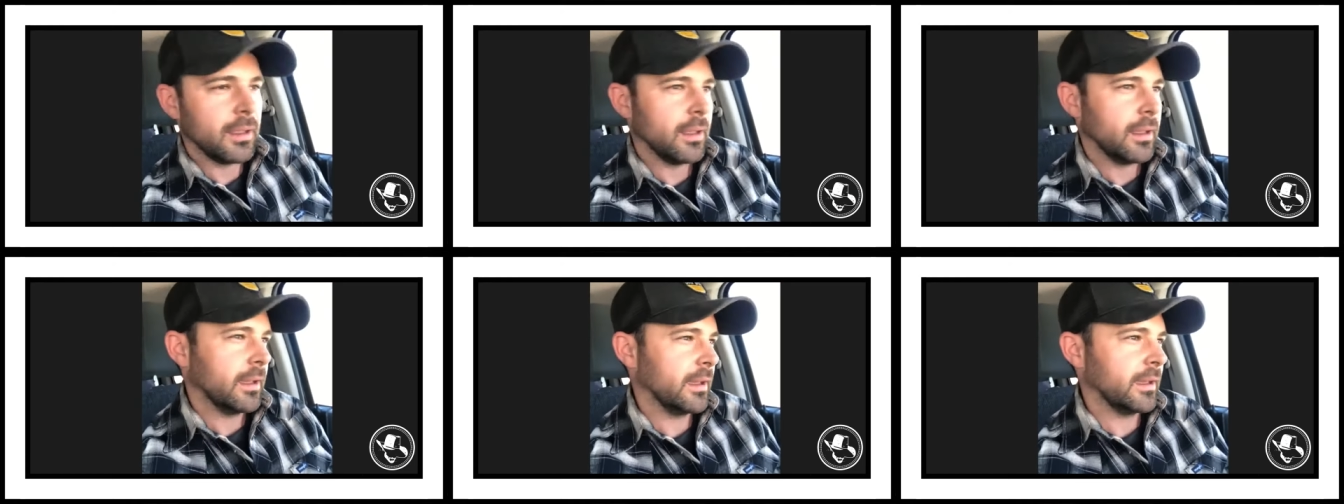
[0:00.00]

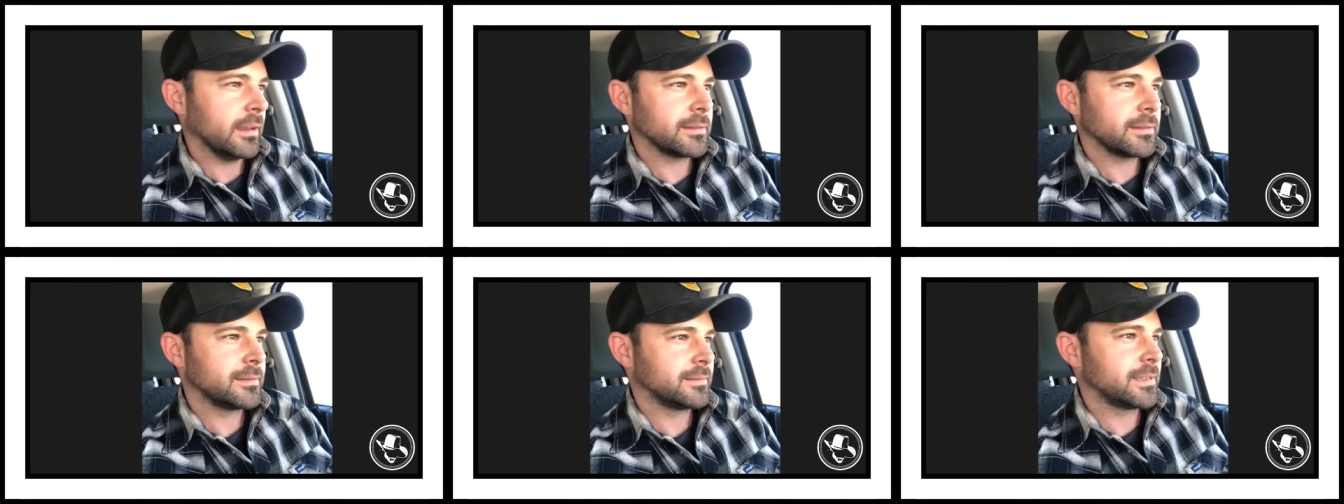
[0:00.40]
and
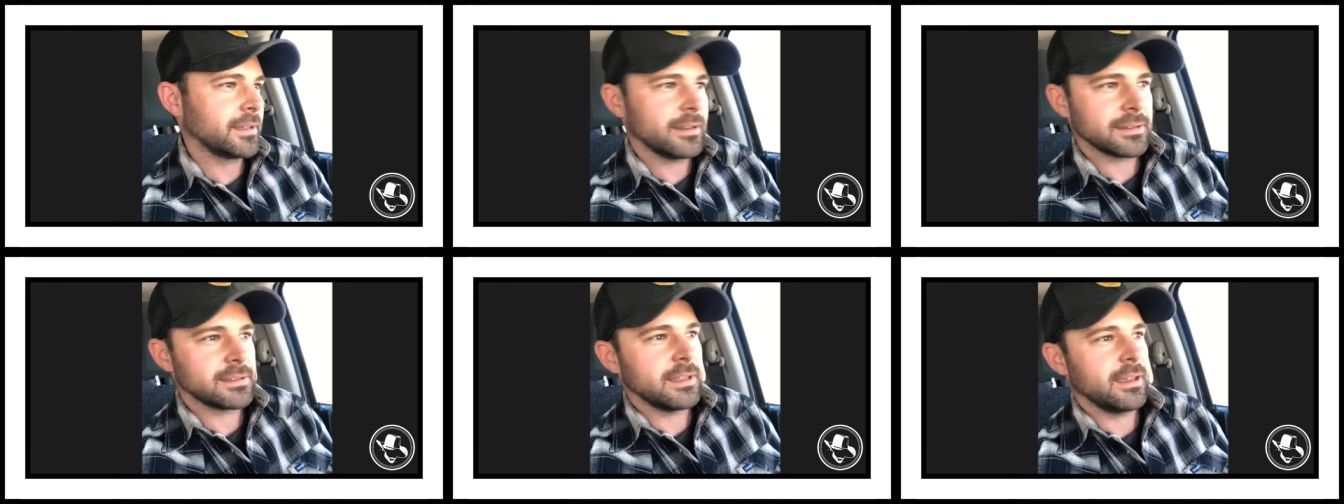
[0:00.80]
to
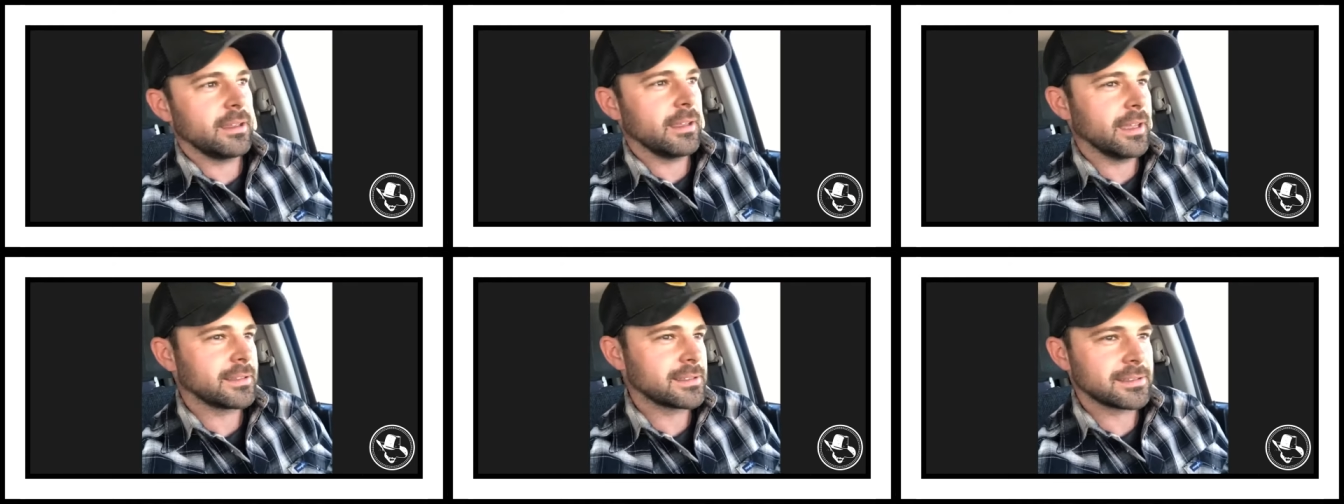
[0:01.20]
this day
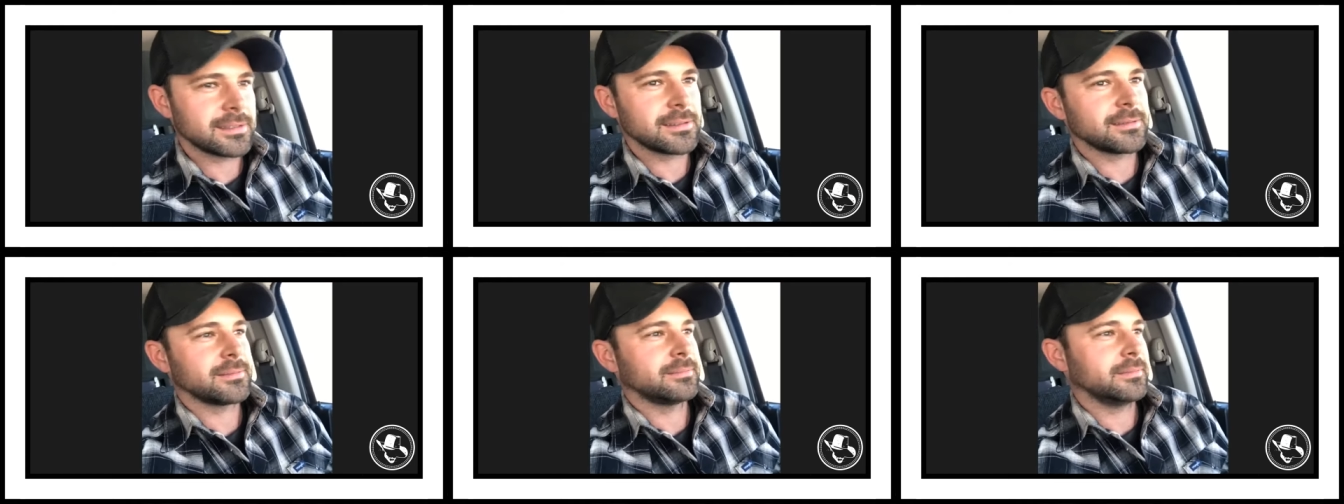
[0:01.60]

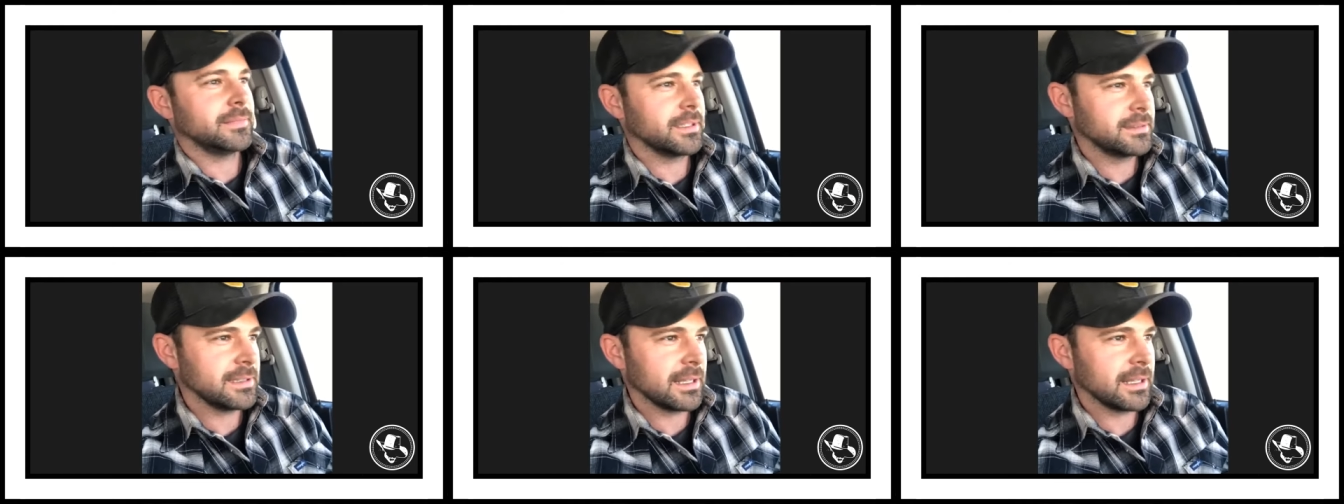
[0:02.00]
that's
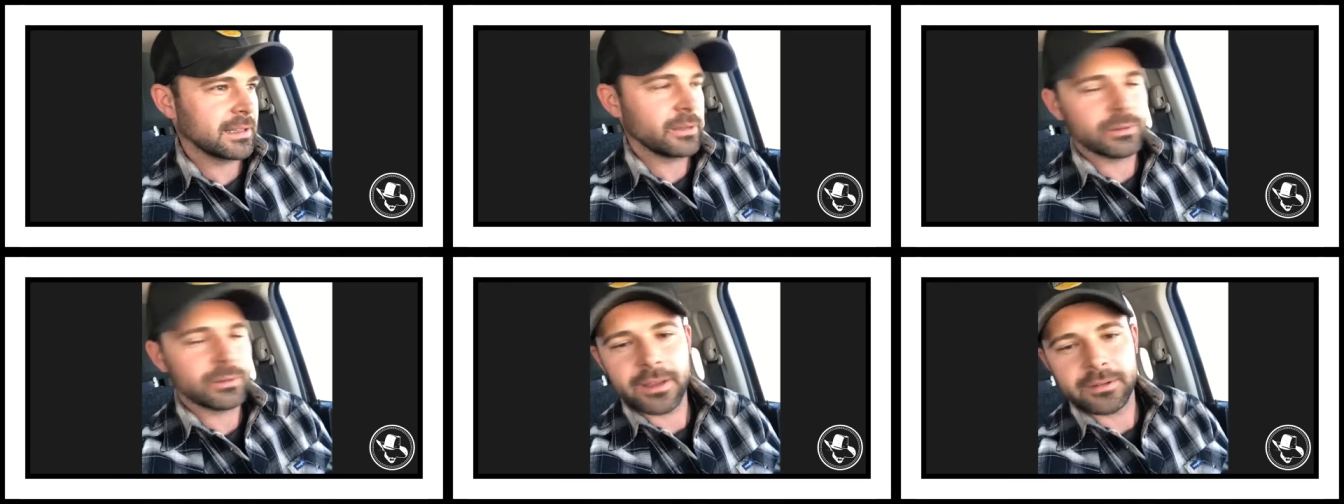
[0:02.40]
exactly
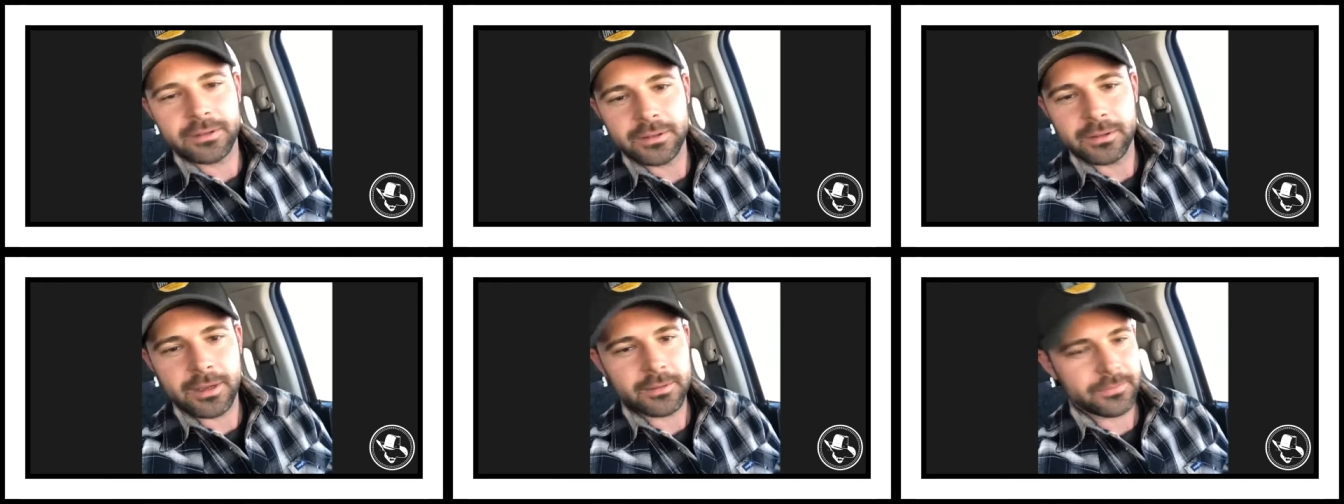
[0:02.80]
what I'd
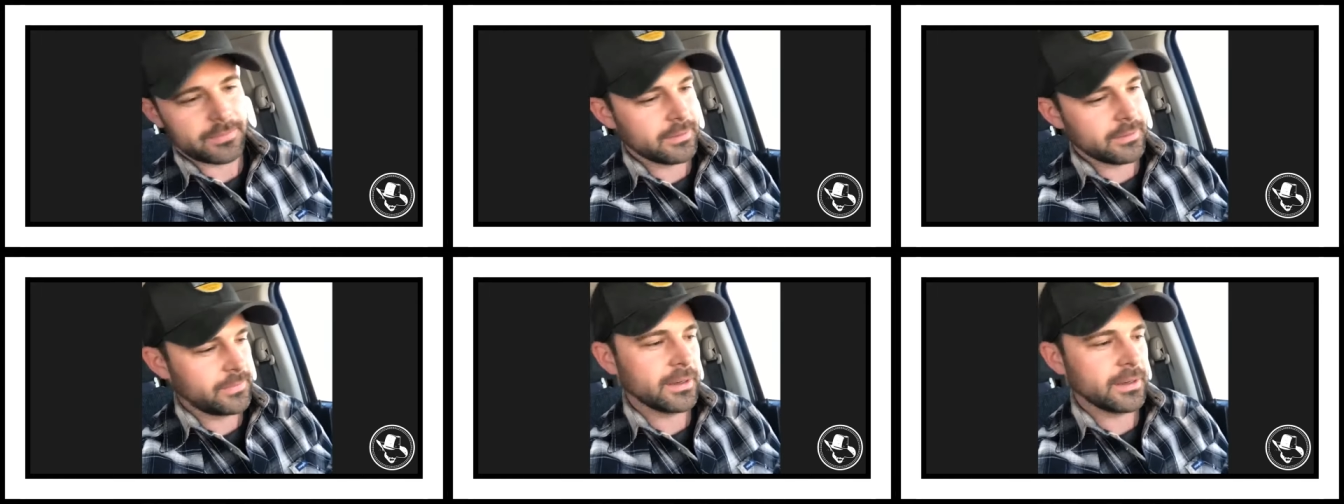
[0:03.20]
do. I'd
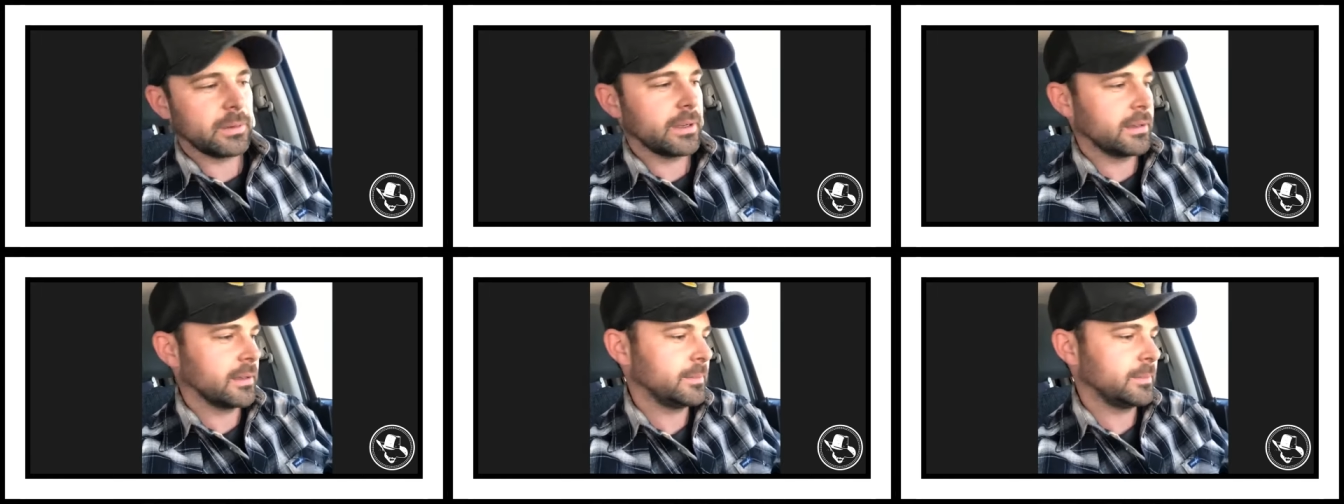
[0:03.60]
I'd find a
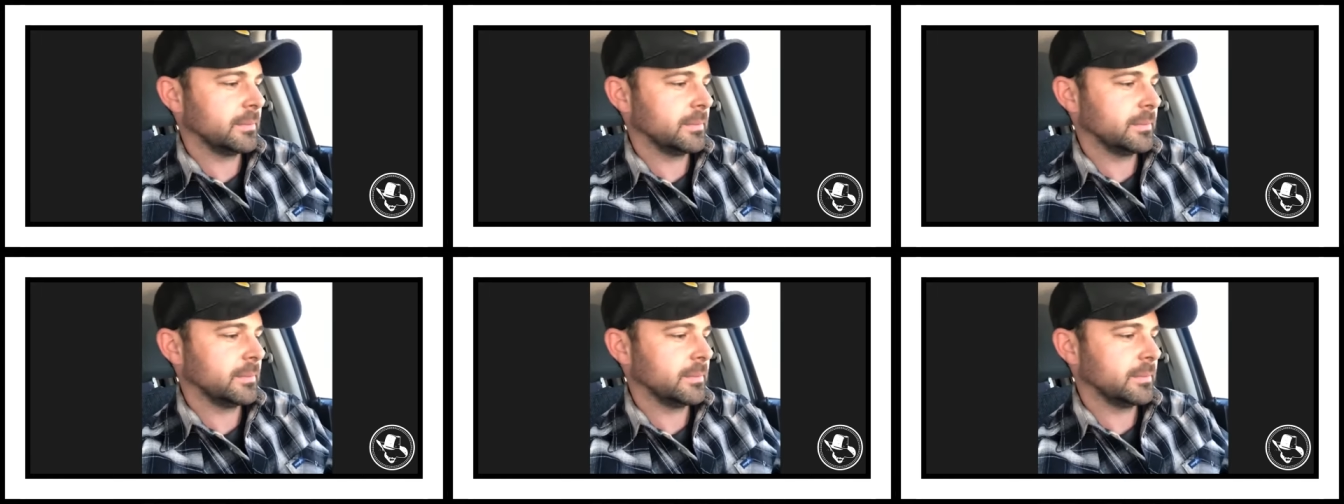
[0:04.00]
way to